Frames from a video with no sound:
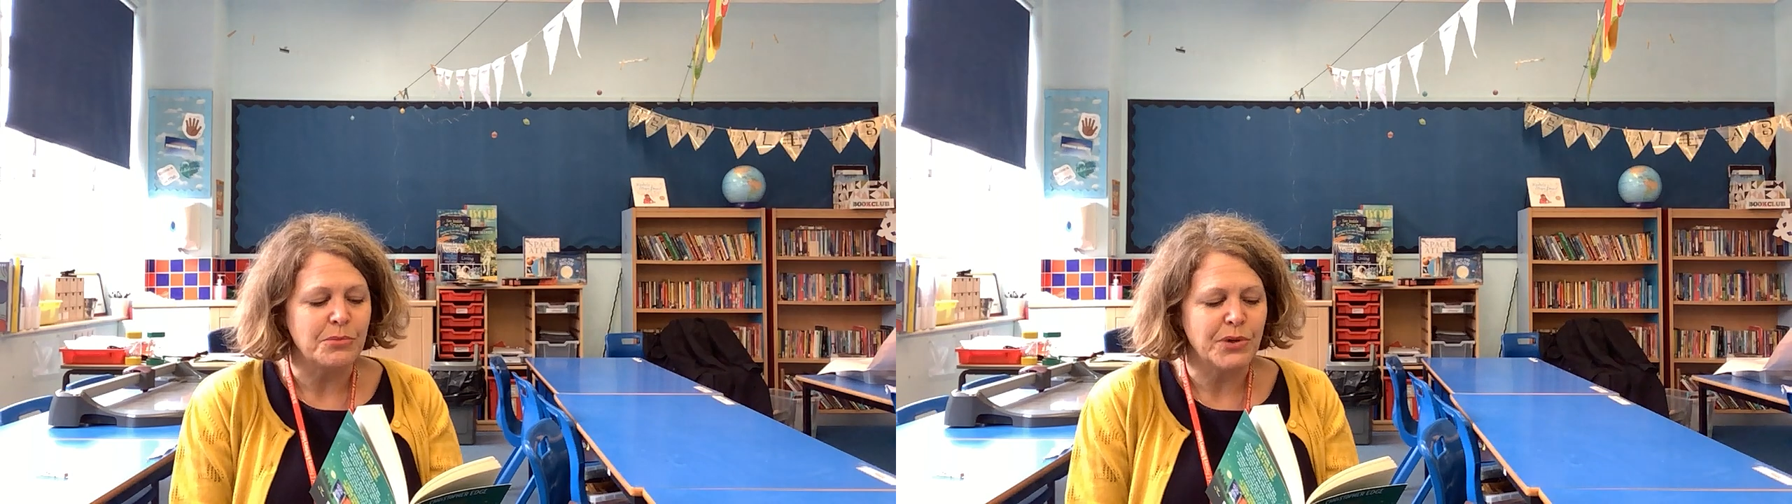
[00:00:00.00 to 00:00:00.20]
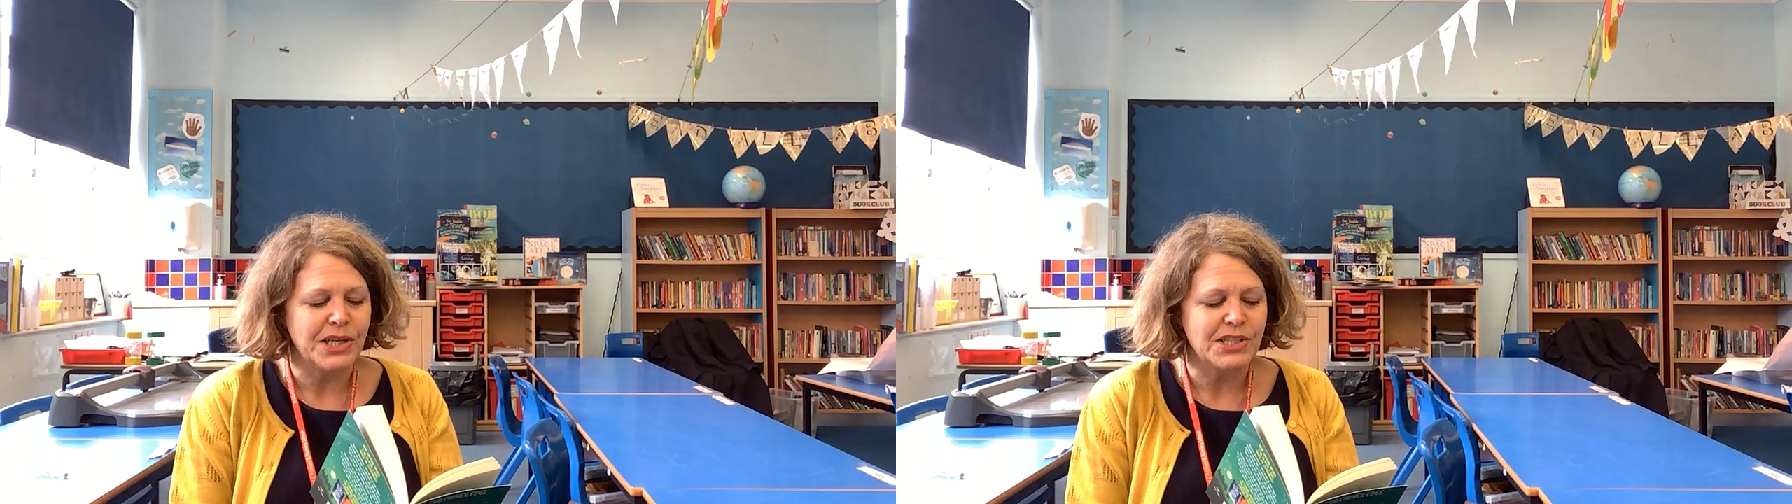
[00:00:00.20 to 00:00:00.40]

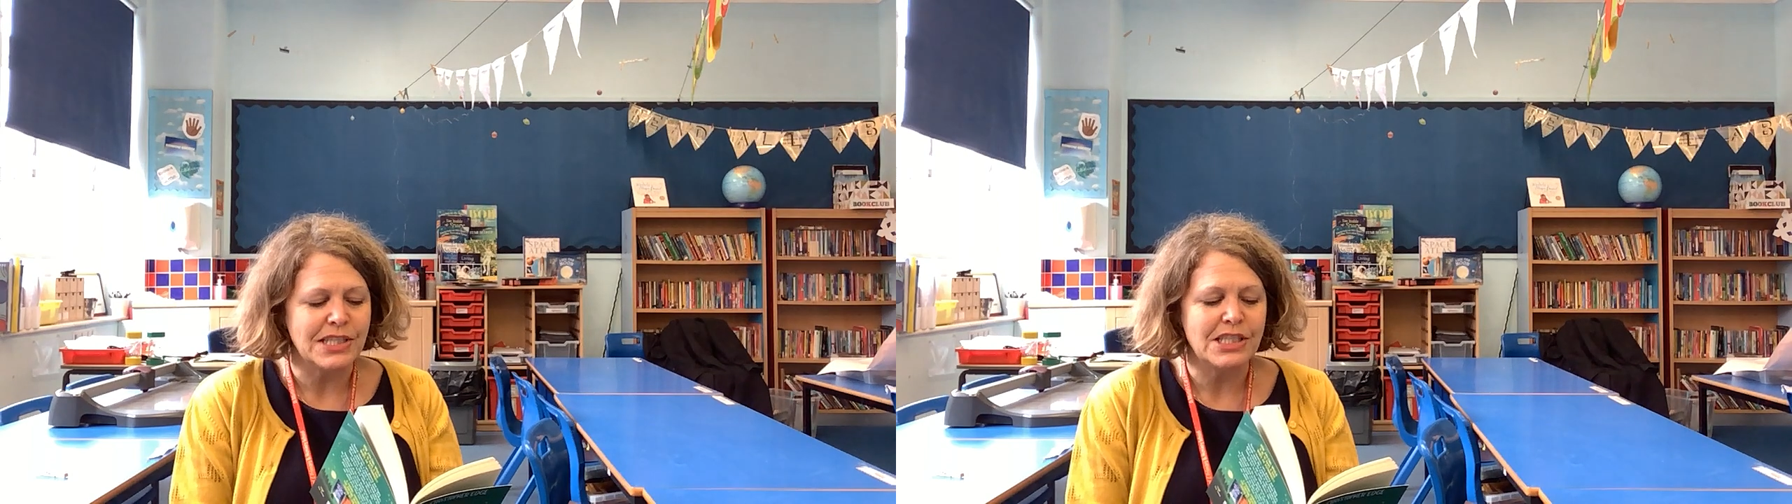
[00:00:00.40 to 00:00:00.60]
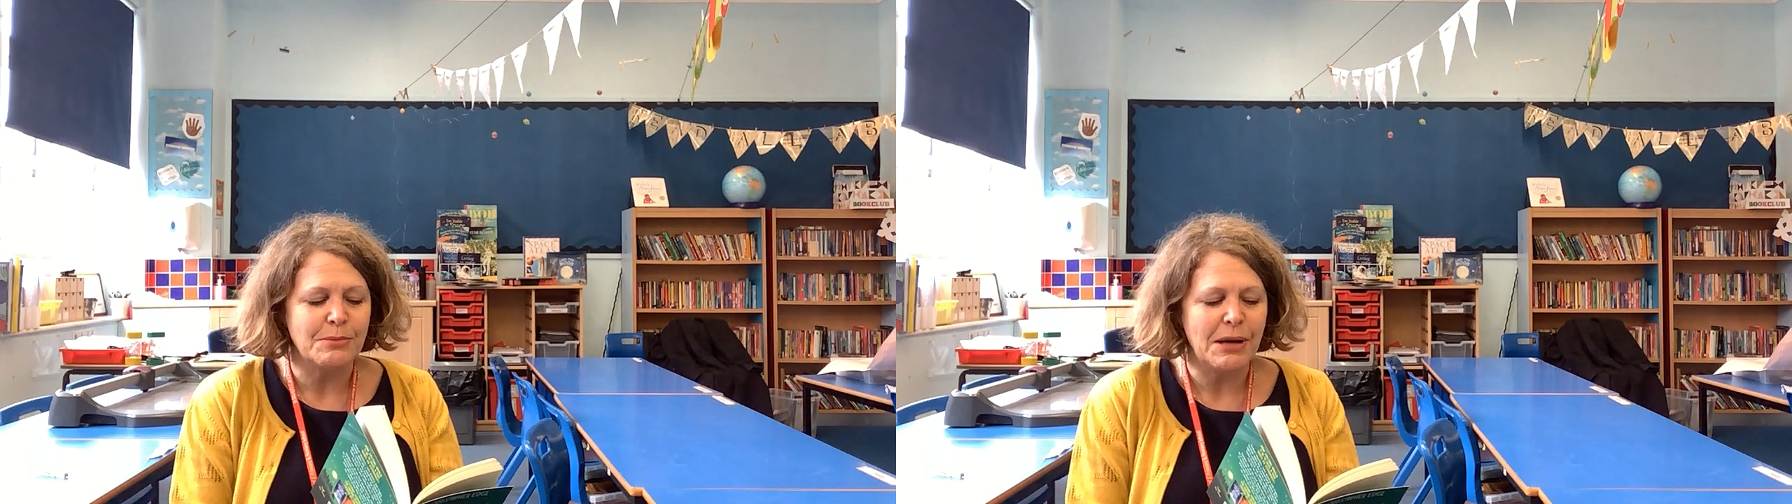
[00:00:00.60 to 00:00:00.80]
pressed
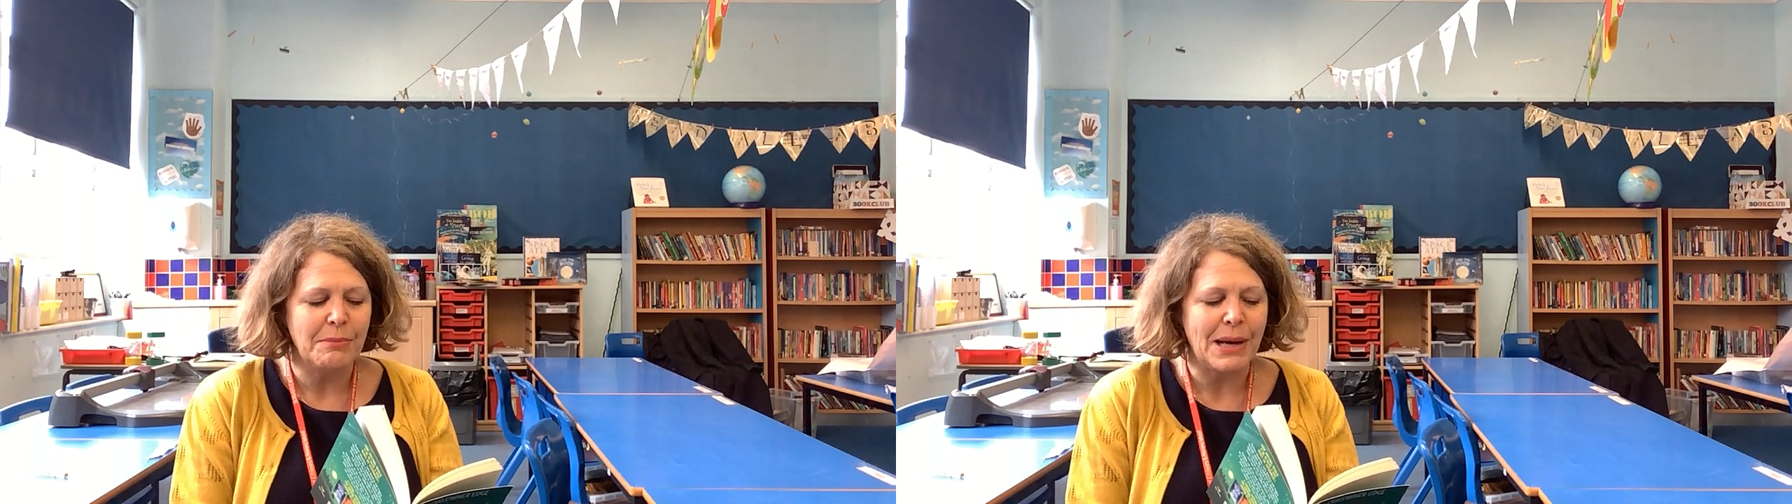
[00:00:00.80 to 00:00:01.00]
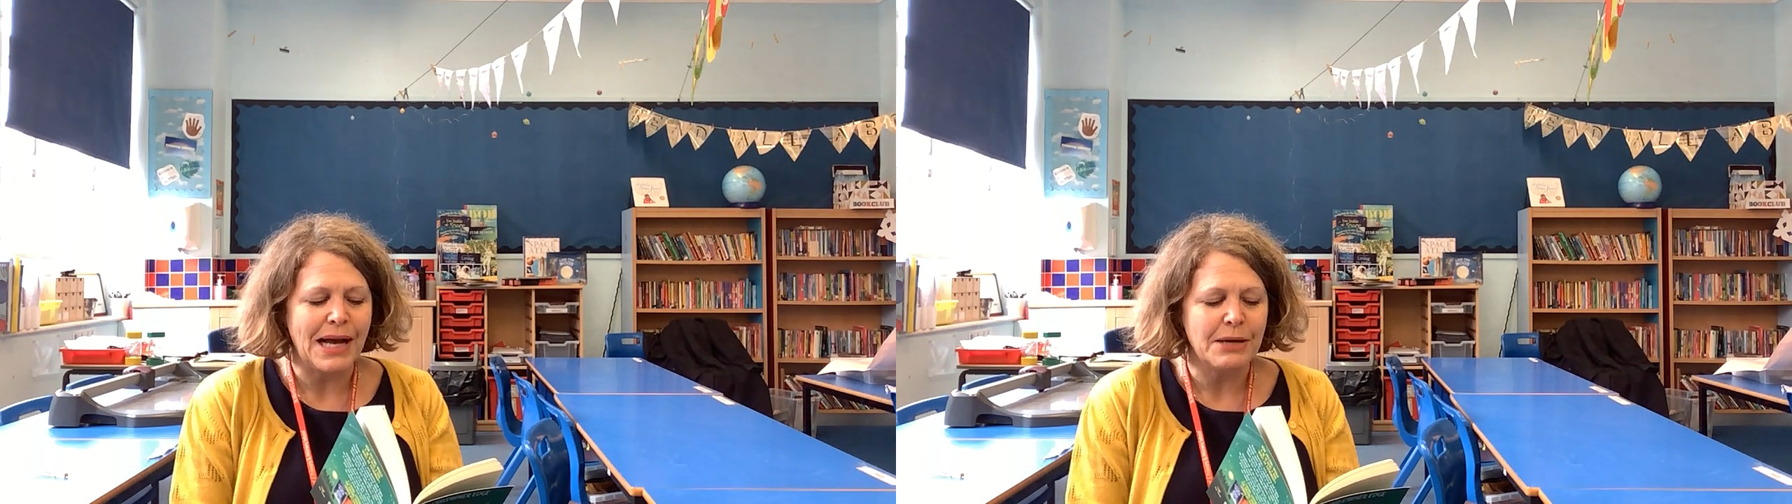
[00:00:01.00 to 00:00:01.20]
into my
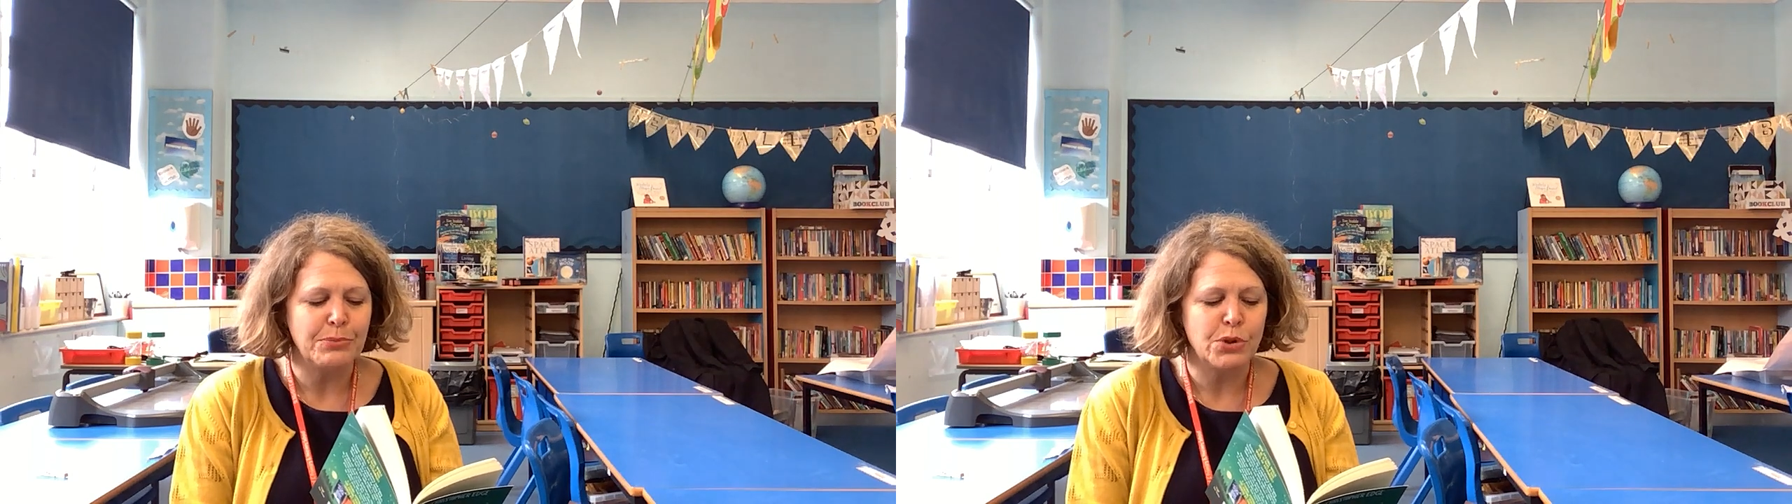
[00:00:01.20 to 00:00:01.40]
back